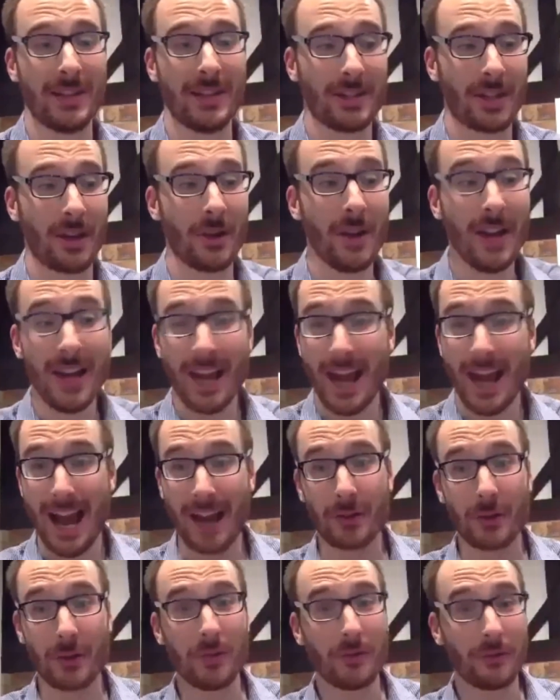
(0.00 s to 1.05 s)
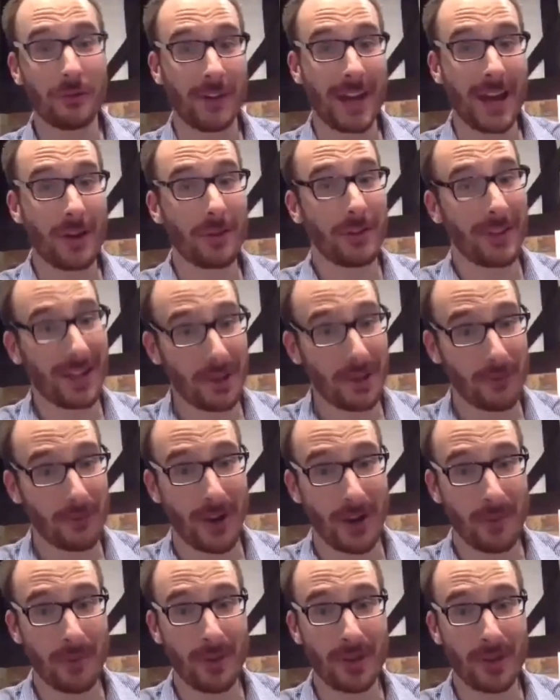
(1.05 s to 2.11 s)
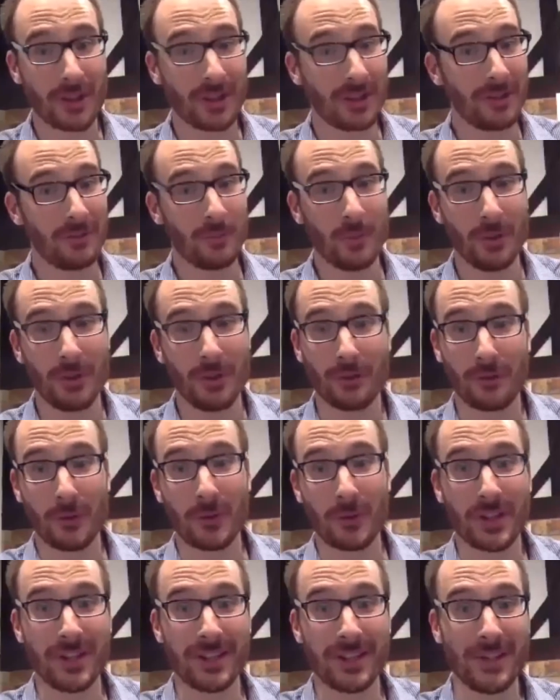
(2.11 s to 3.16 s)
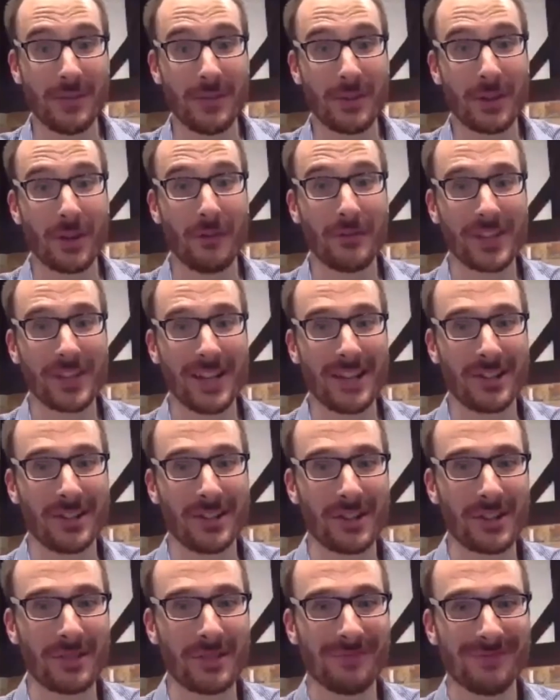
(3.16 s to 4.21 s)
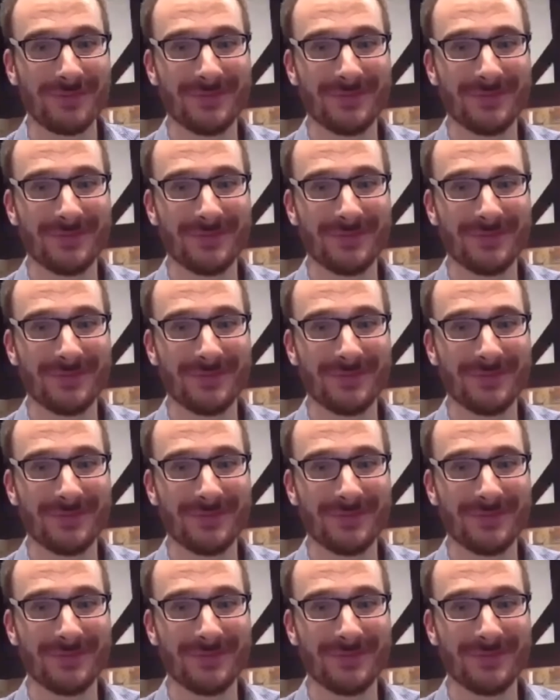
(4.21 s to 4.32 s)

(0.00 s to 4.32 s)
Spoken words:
So Andrew, for now, thank you very much, and we'll look forward to continuing the conversations.